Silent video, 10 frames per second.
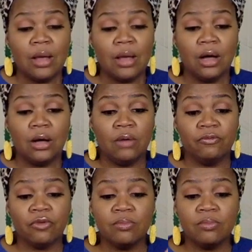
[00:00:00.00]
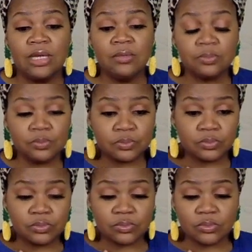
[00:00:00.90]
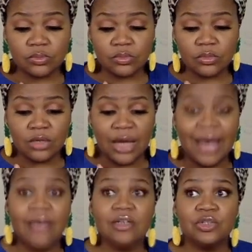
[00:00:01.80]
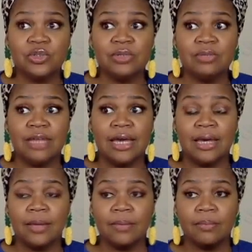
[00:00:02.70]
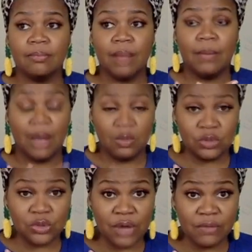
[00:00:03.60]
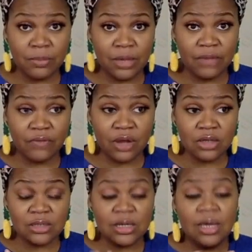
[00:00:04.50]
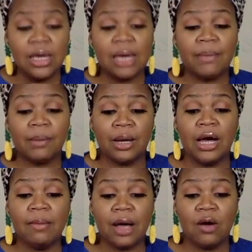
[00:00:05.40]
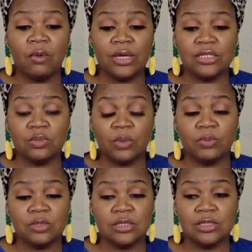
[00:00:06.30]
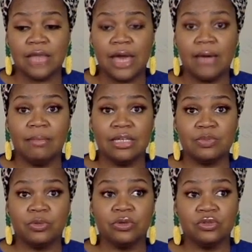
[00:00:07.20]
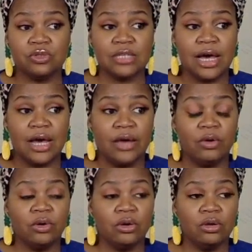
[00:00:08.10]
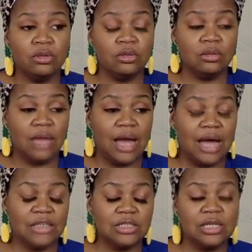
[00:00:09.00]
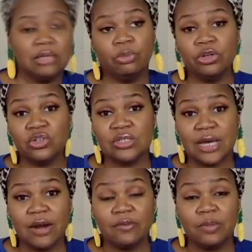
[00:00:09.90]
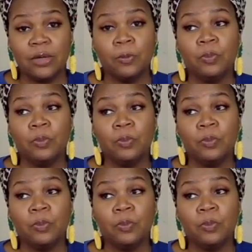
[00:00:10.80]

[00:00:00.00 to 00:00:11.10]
Um, for me, I had a dream that my mom was driving me at first, and my mom always represents like my spiritual side, or I say the preacher side of me.